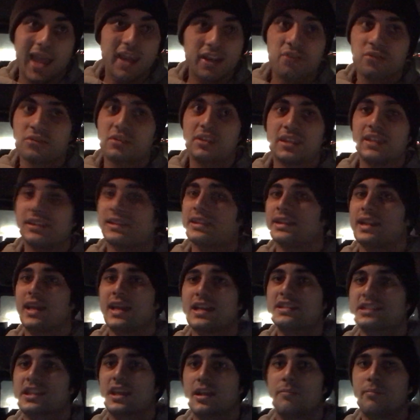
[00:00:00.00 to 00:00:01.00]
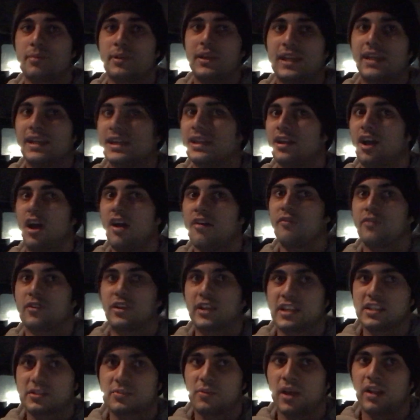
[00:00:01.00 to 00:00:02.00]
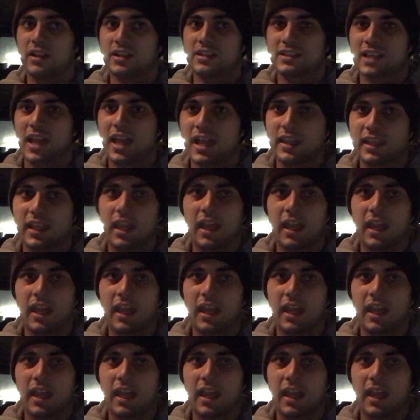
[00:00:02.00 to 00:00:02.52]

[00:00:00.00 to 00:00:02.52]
I don't think the next company can offer it as well as I